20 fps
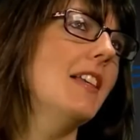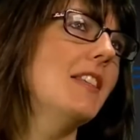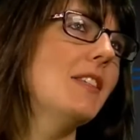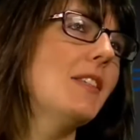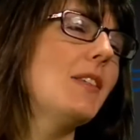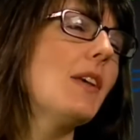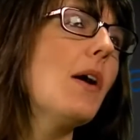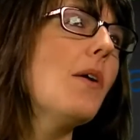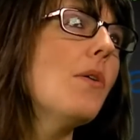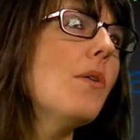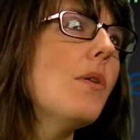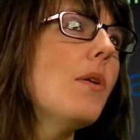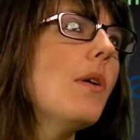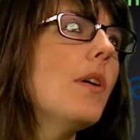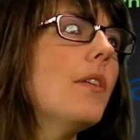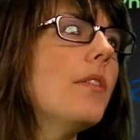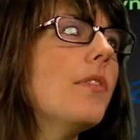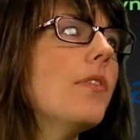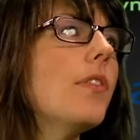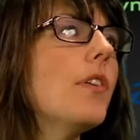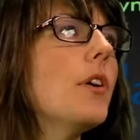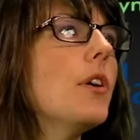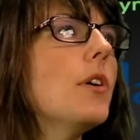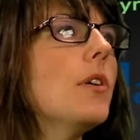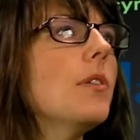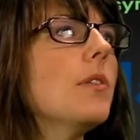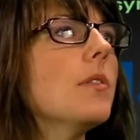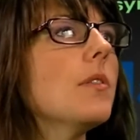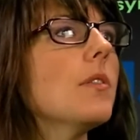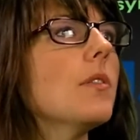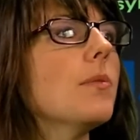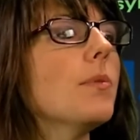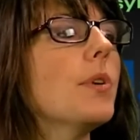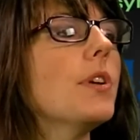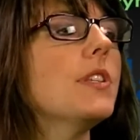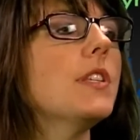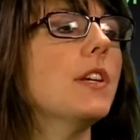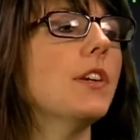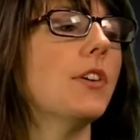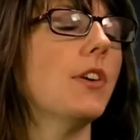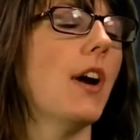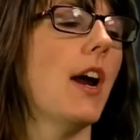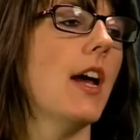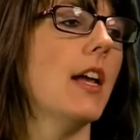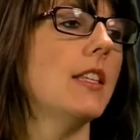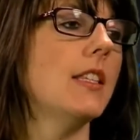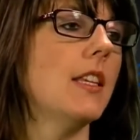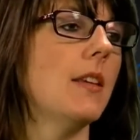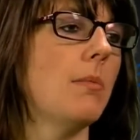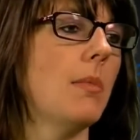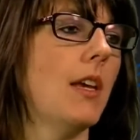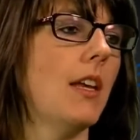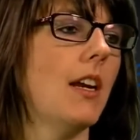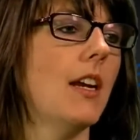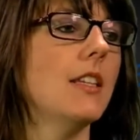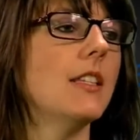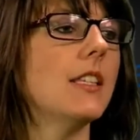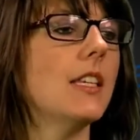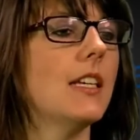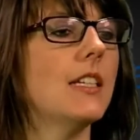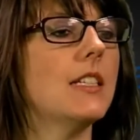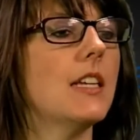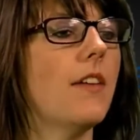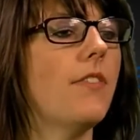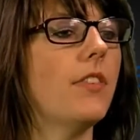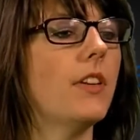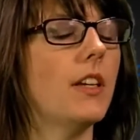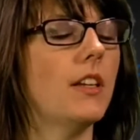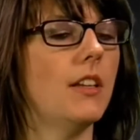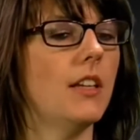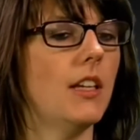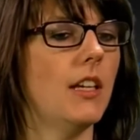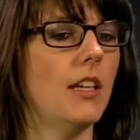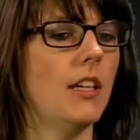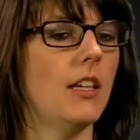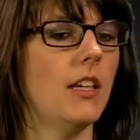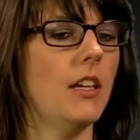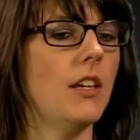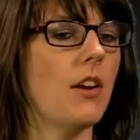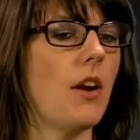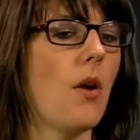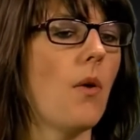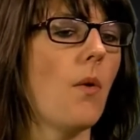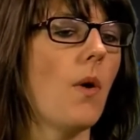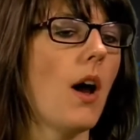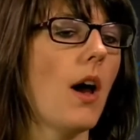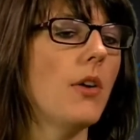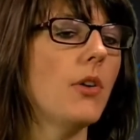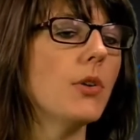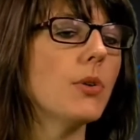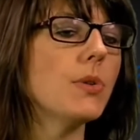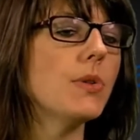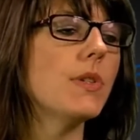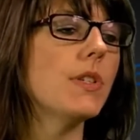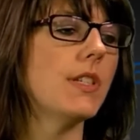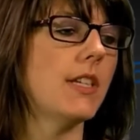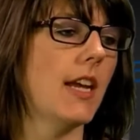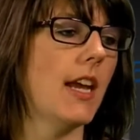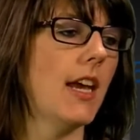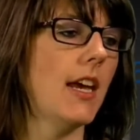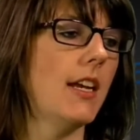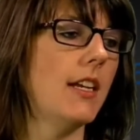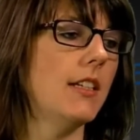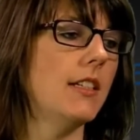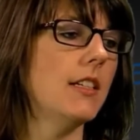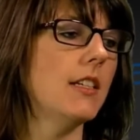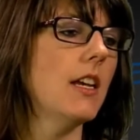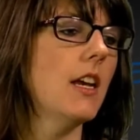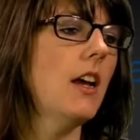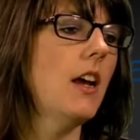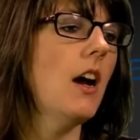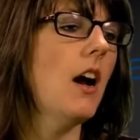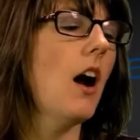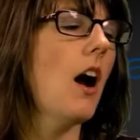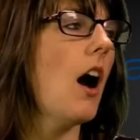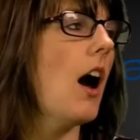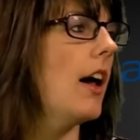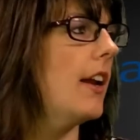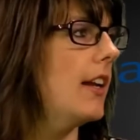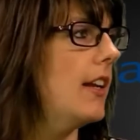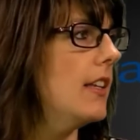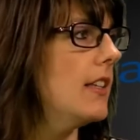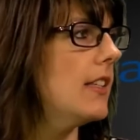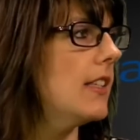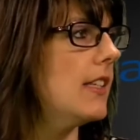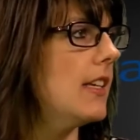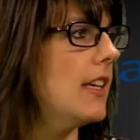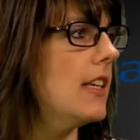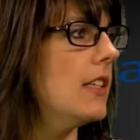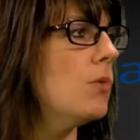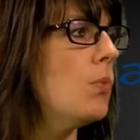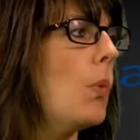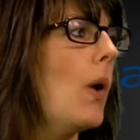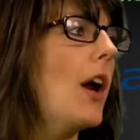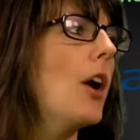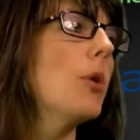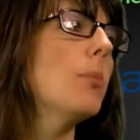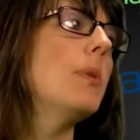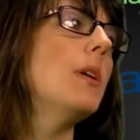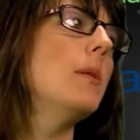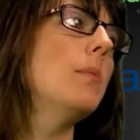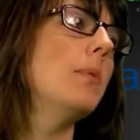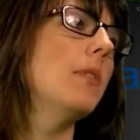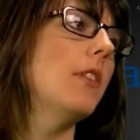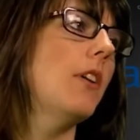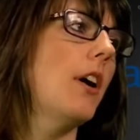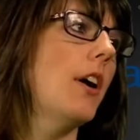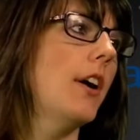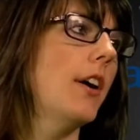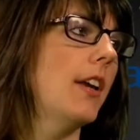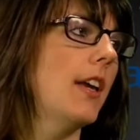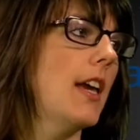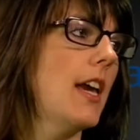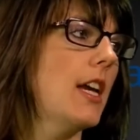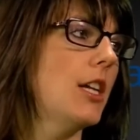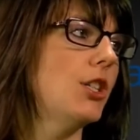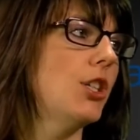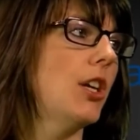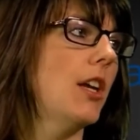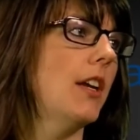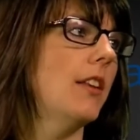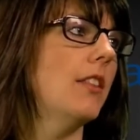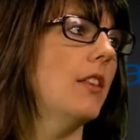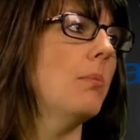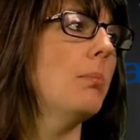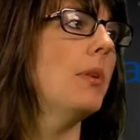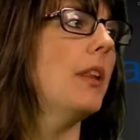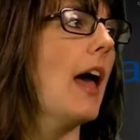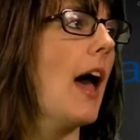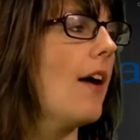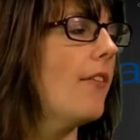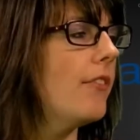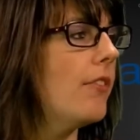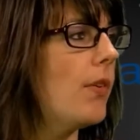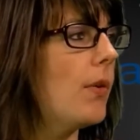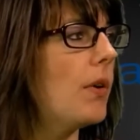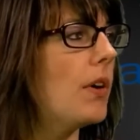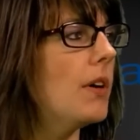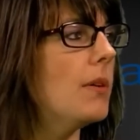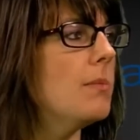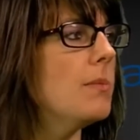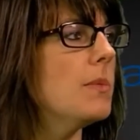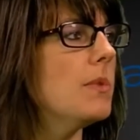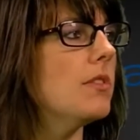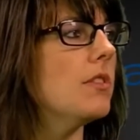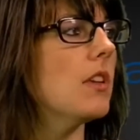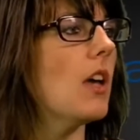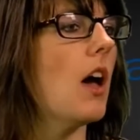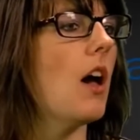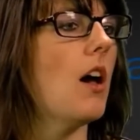so for Recent grads, I mean, I'd say definitely, understand audiences, where people are engaging, the platforms.